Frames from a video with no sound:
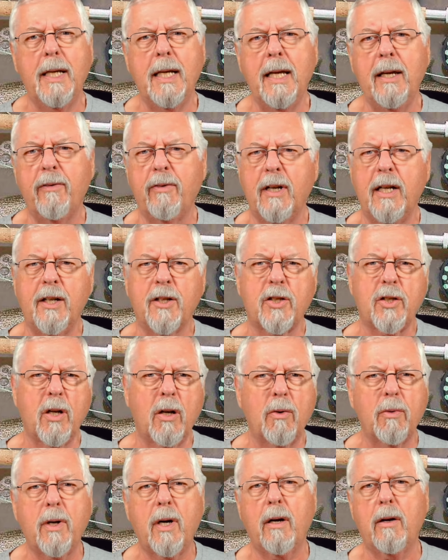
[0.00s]
even in
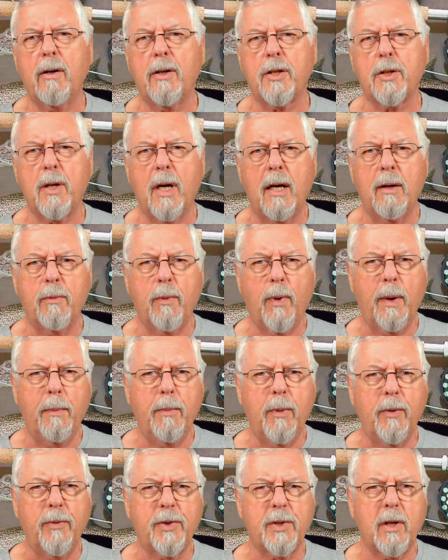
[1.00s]
slow currents and when
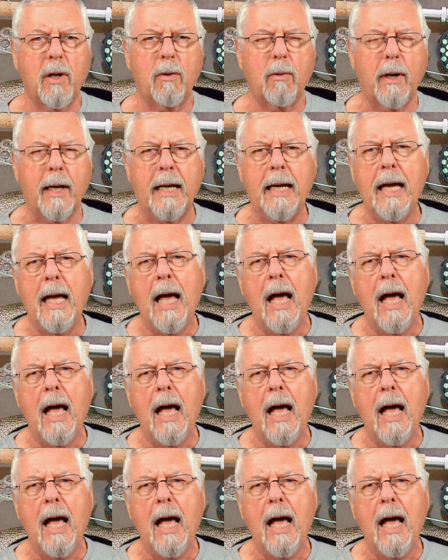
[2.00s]
moved slowly.